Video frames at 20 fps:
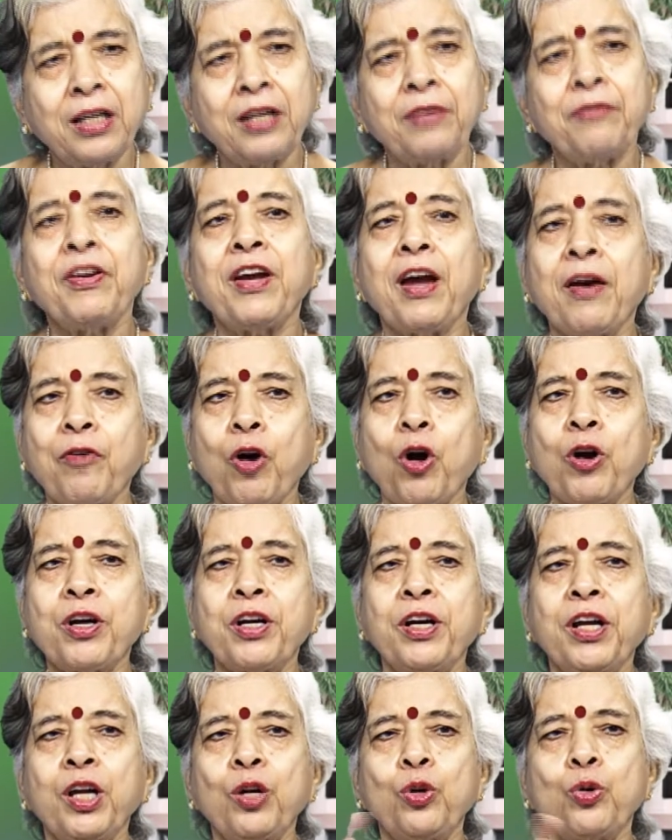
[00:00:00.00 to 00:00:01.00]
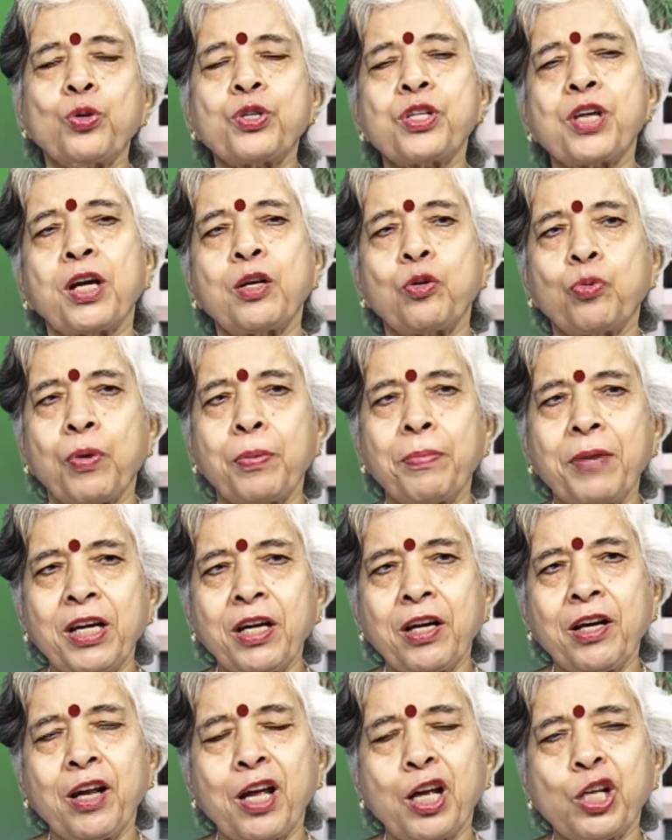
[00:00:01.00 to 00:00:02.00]
We have already looked at women
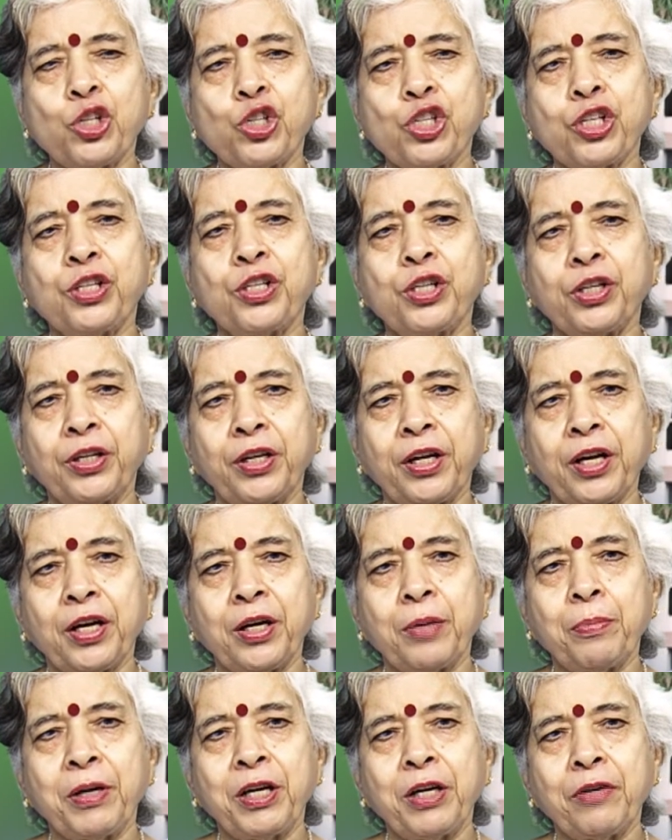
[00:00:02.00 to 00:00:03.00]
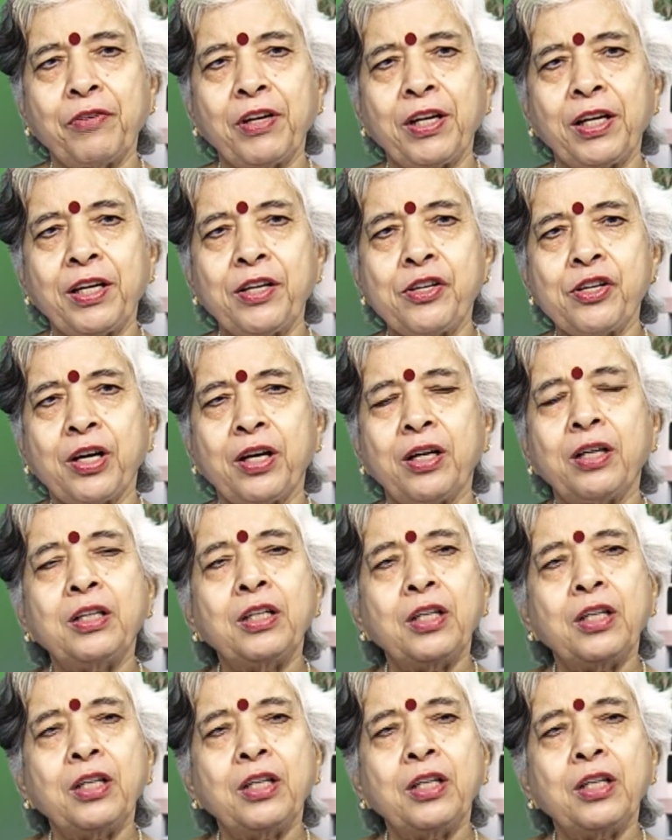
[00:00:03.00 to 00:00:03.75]
in ancient India and medieval India.